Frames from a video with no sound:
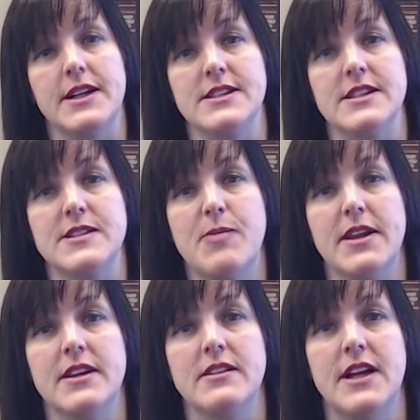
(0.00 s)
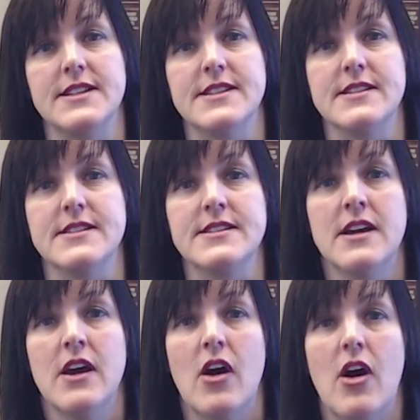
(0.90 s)
suspend the license
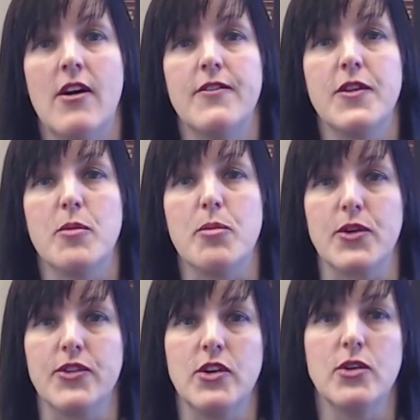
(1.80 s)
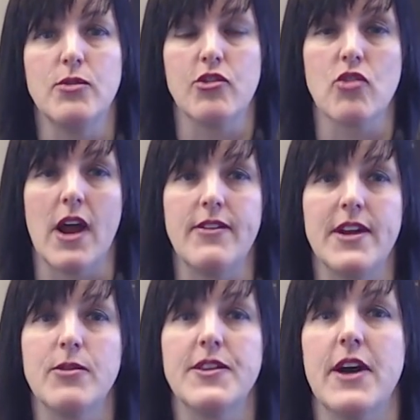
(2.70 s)
of the person who is driving
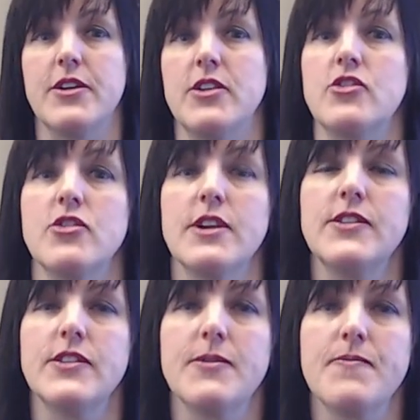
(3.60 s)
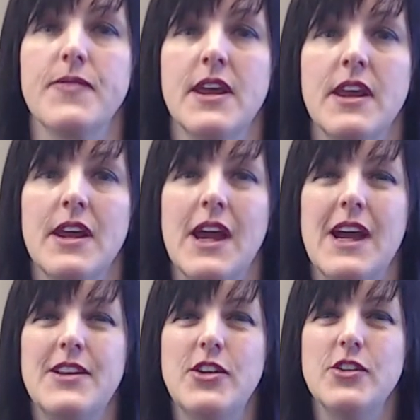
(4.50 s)
without insurance.
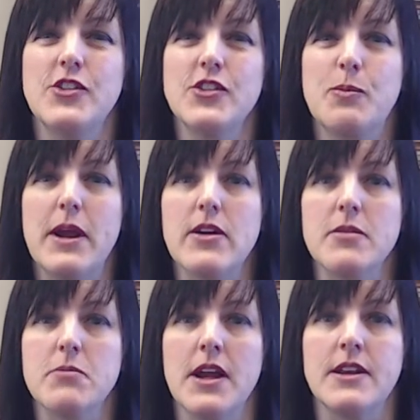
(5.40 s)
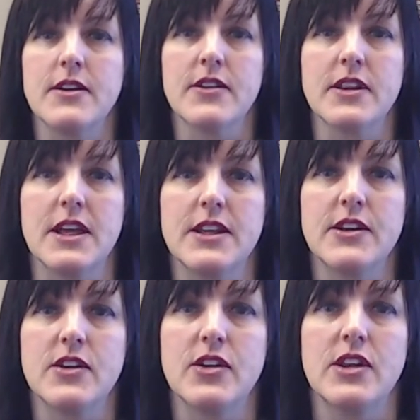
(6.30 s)
And just bear in mind that
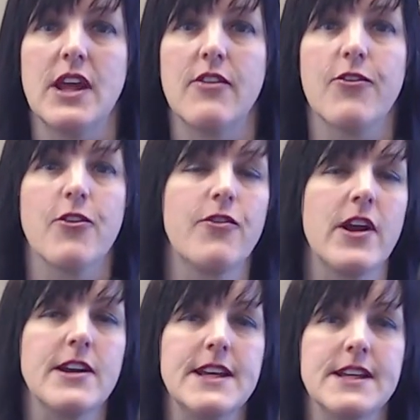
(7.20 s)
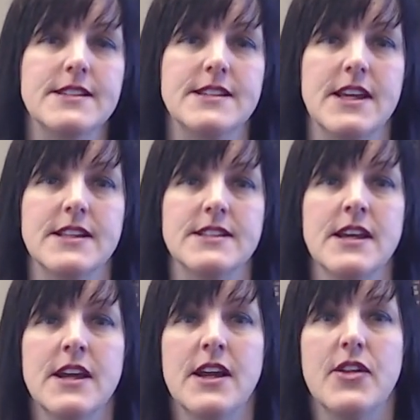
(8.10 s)
for varying states,
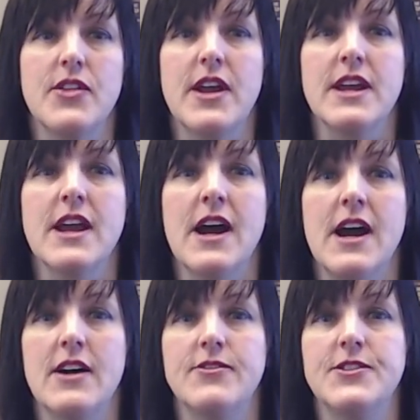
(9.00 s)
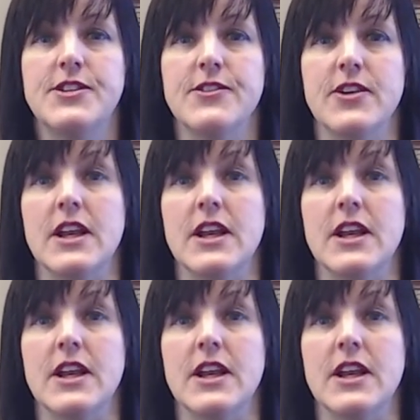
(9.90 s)
they have different